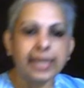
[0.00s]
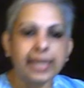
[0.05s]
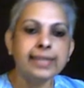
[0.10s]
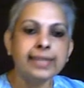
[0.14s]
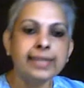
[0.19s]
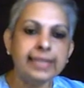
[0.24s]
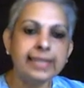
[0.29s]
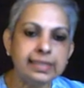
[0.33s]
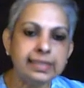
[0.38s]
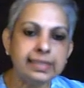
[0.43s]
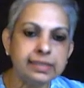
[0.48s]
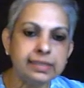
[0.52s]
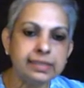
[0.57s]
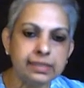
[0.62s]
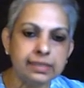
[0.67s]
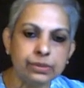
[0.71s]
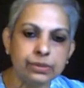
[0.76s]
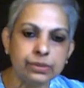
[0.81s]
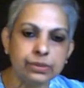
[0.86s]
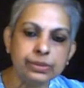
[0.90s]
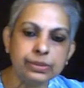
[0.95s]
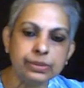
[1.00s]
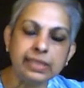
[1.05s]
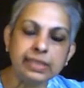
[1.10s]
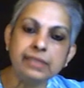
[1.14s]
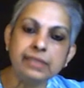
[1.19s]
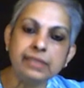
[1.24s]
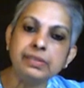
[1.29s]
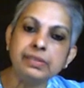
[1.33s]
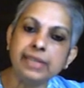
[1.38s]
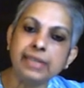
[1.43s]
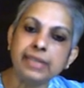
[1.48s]
Deaths
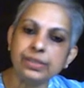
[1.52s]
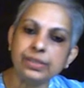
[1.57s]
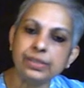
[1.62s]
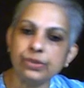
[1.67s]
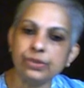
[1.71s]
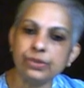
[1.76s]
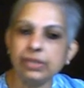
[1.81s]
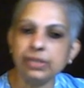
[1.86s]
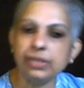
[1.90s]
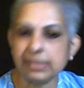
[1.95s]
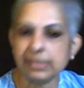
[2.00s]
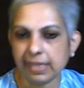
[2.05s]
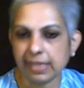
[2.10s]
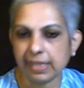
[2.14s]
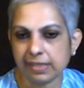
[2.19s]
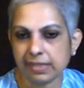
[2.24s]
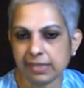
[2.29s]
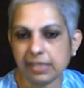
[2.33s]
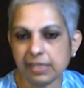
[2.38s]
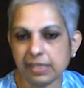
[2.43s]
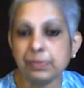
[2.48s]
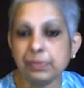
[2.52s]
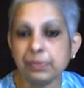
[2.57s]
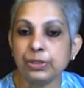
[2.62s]
associated with natural disasters,